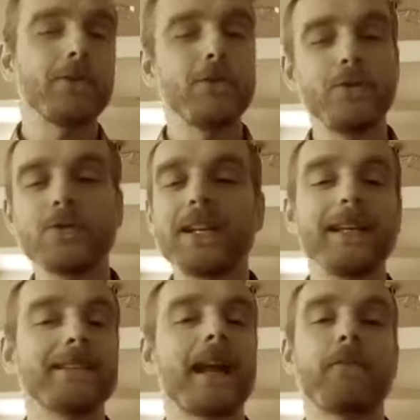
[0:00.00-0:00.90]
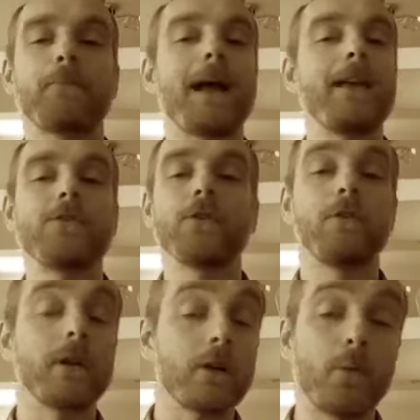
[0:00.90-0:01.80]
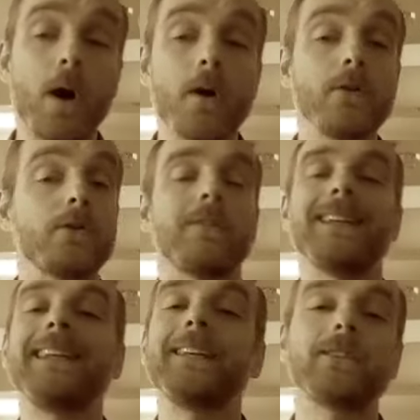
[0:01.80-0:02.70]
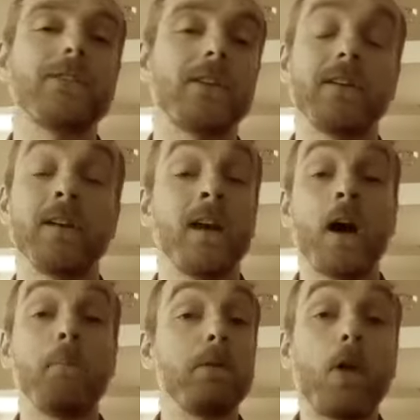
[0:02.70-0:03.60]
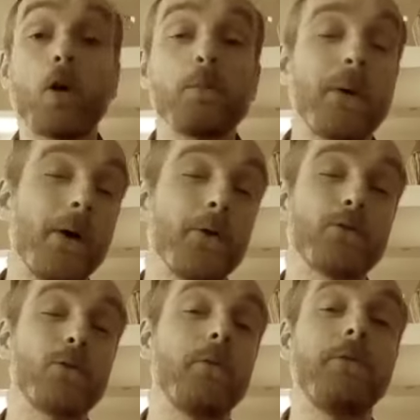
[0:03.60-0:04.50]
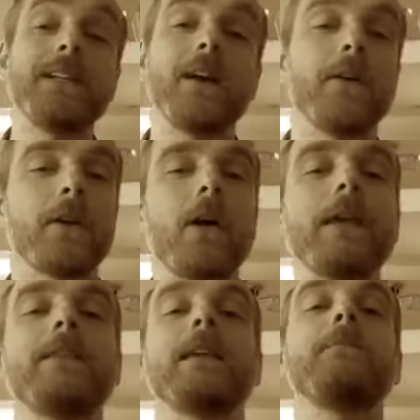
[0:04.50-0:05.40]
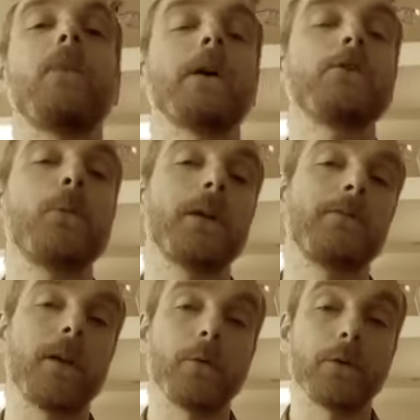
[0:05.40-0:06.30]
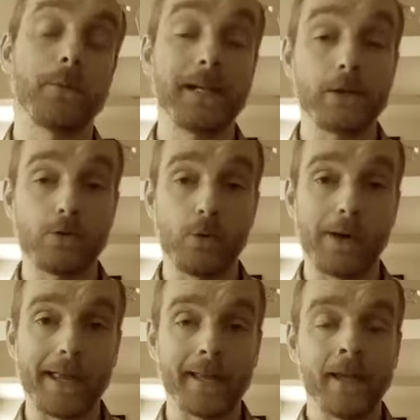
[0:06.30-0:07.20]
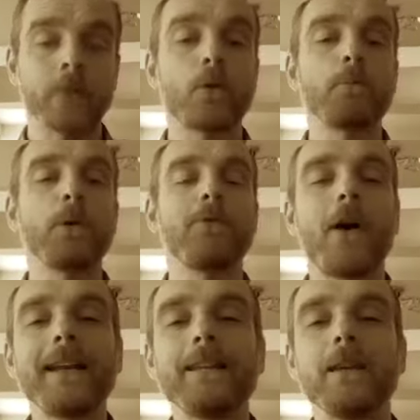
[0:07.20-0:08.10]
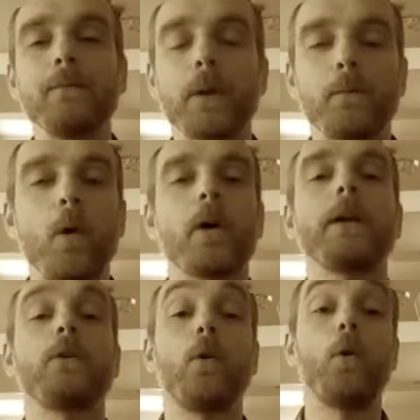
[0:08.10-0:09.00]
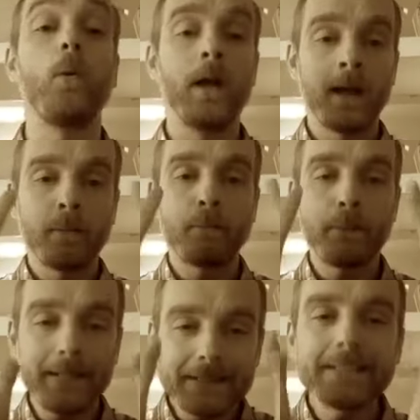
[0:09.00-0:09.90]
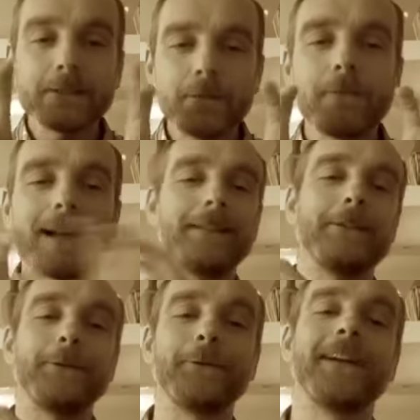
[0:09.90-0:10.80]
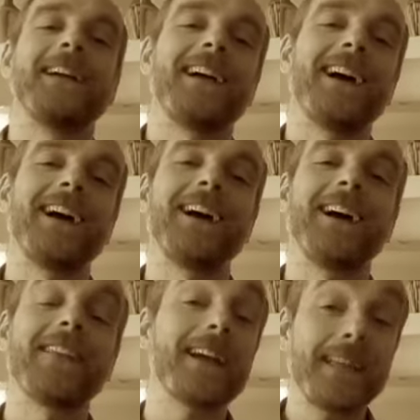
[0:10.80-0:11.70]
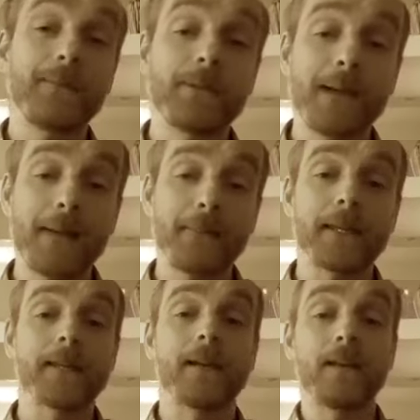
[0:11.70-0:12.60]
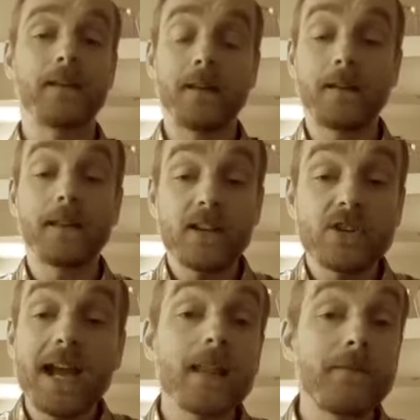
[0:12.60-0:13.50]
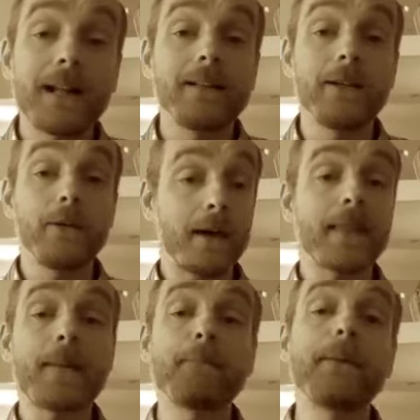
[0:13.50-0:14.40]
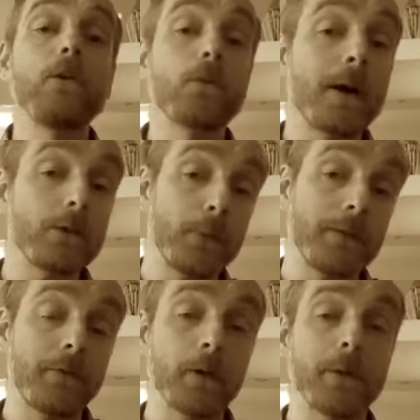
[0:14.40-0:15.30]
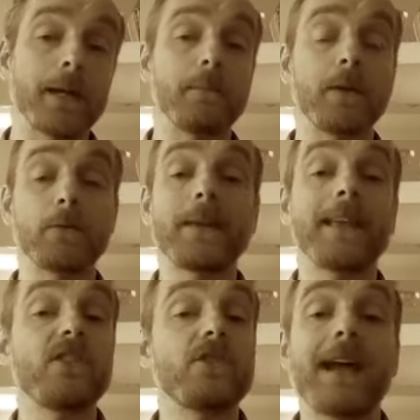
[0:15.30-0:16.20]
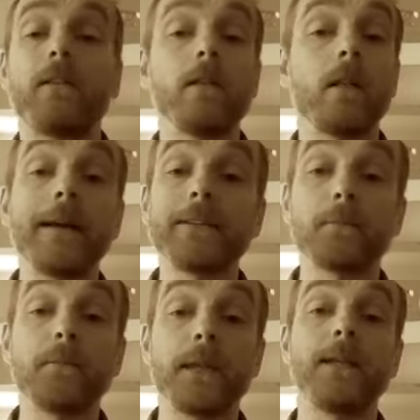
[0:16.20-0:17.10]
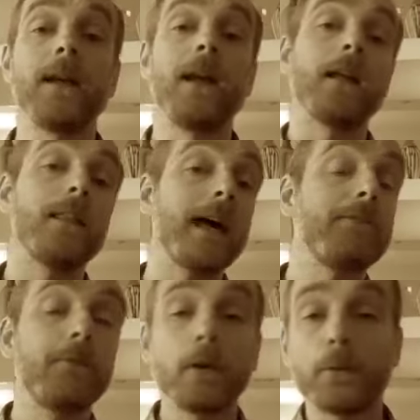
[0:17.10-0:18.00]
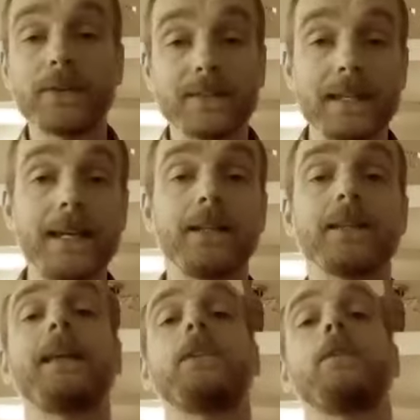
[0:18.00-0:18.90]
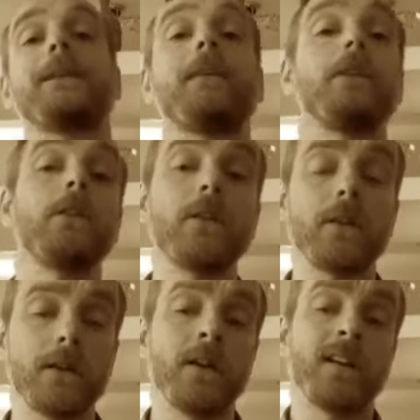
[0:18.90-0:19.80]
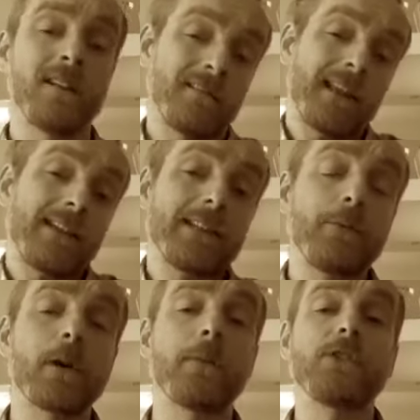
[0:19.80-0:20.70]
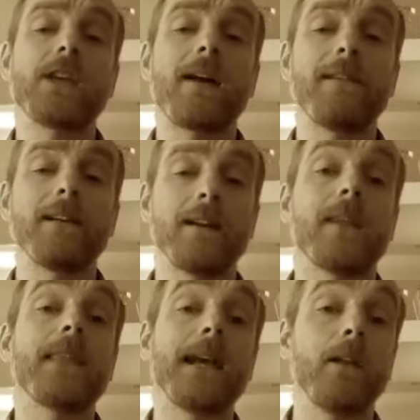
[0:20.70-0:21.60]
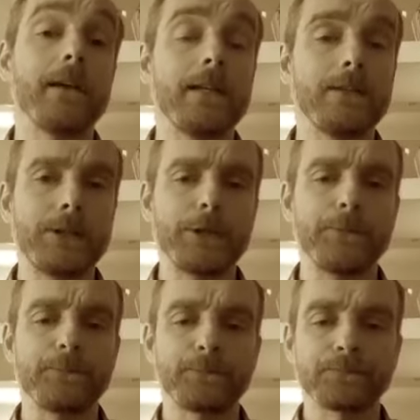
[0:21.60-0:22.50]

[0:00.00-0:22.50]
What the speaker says: Usually it's an affirmation or a quote or a link to a blog post or a video that I think my Twitter followers will enjoy. So I'm providing them with what I call pieces of value. And that keeps them happy. And they share the value, and that builds my Twitter following, because when they share or like something, their followers see it and they come and have a look. They see what I'm sharing and they like it too.